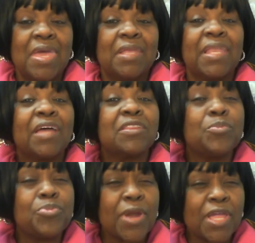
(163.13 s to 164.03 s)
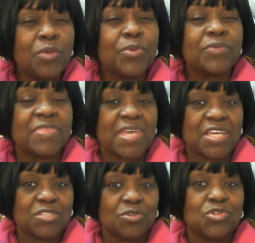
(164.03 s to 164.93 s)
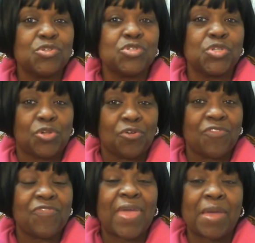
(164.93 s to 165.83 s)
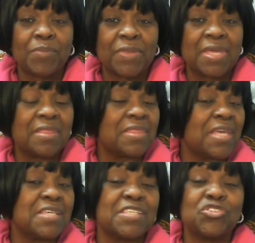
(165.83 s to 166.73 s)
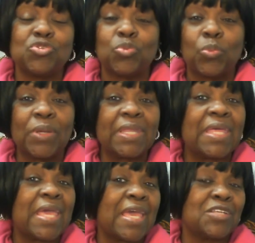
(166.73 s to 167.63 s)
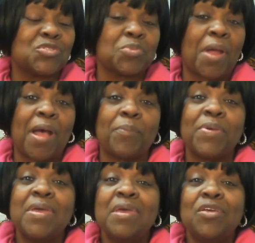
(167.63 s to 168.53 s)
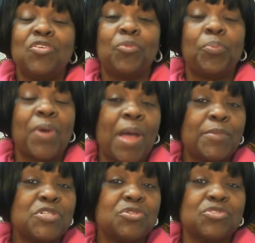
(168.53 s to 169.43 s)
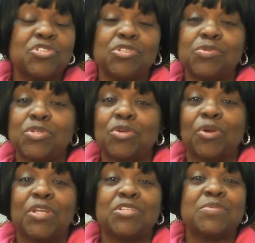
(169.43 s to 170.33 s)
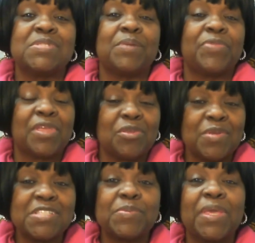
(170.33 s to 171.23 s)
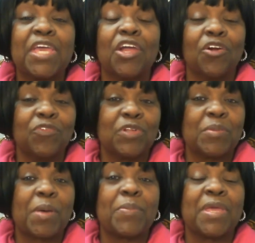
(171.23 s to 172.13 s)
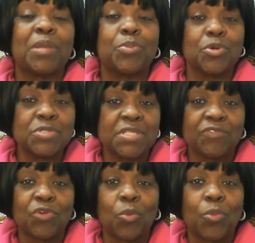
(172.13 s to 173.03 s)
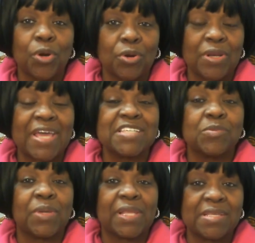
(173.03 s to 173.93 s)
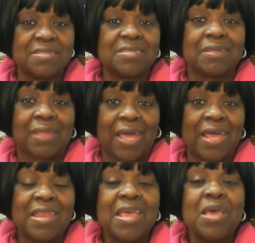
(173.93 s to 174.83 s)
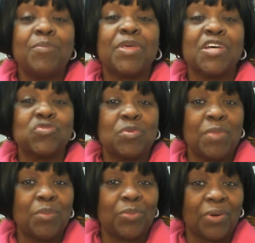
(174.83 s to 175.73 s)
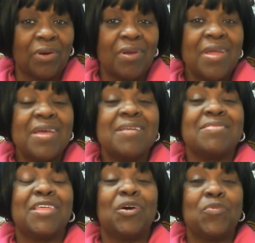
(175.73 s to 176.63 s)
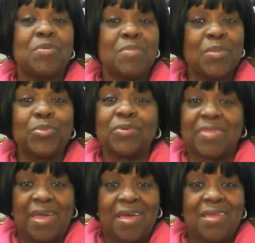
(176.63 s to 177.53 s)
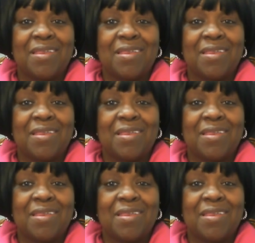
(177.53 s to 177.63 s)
Now, the breakable things are usually your family, things that you really can't drop. You promise your children you're going to do something. You need to be careful about being a person of your word as it relates to that, because remember, they'll remember that.